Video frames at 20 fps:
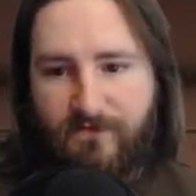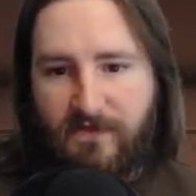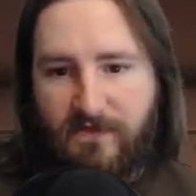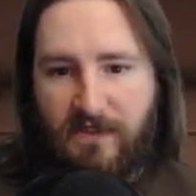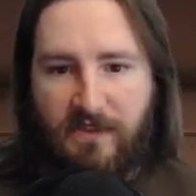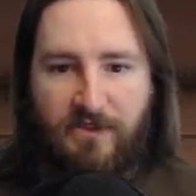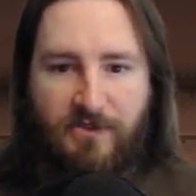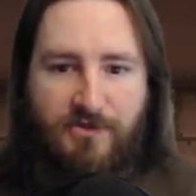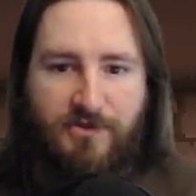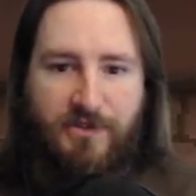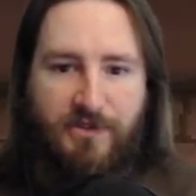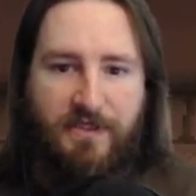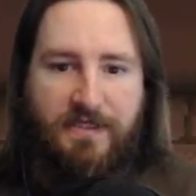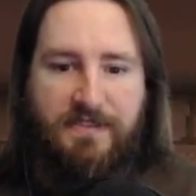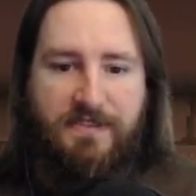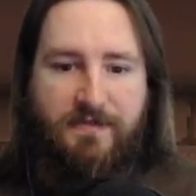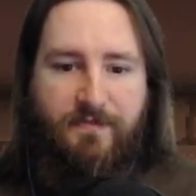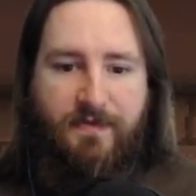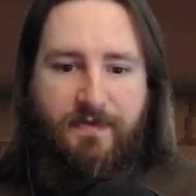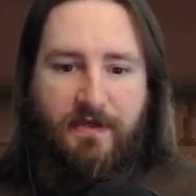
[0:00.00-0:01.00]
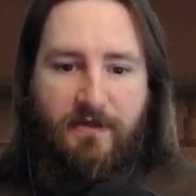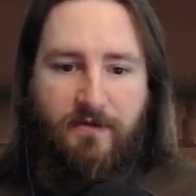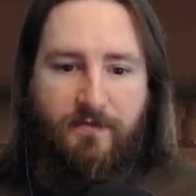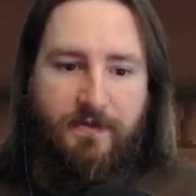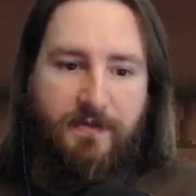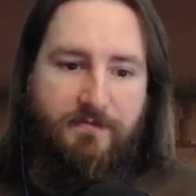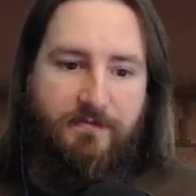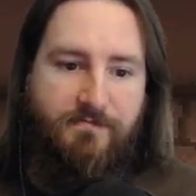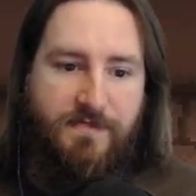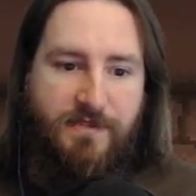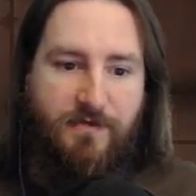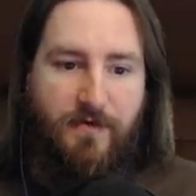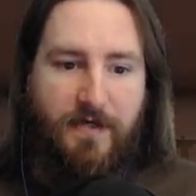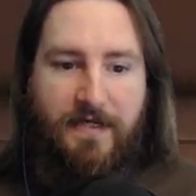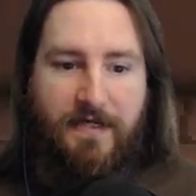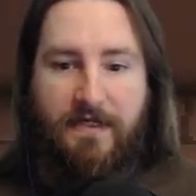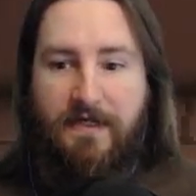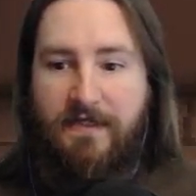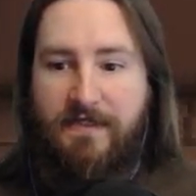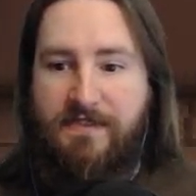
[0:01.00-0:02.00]
he usually ends up killing me. So why
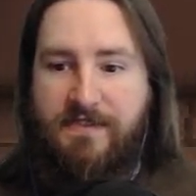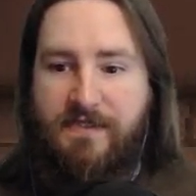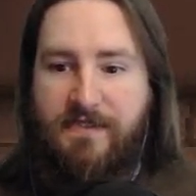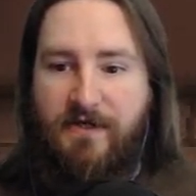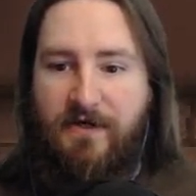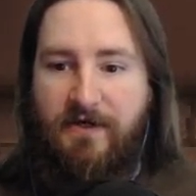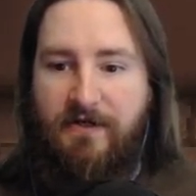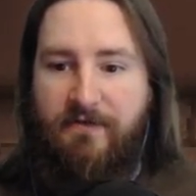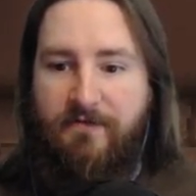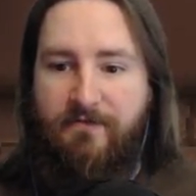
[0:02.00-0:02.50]
not? Let's do it.